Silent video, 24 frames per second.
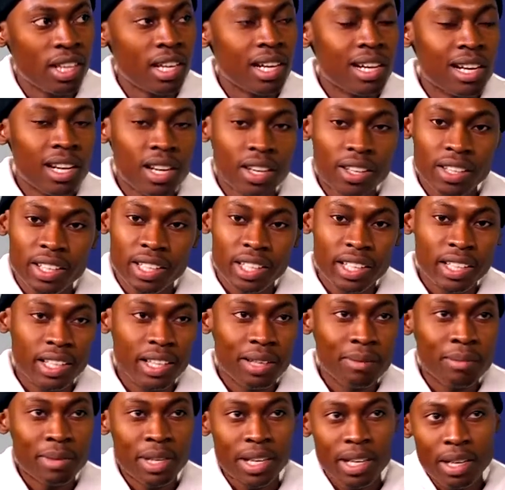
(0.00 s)
how can I
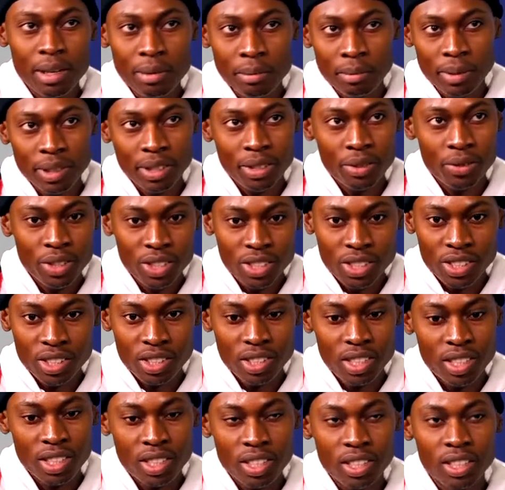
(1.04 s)
get my company
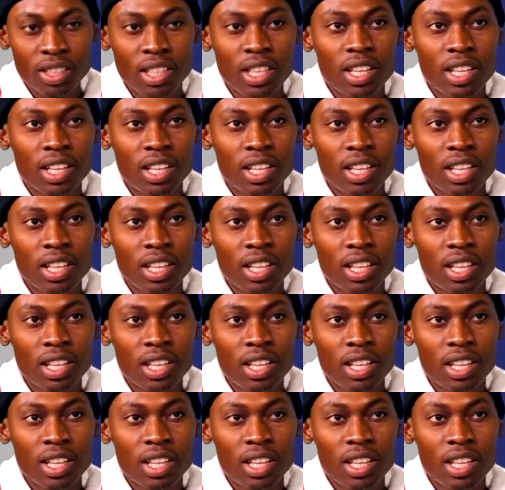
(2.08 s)
registered,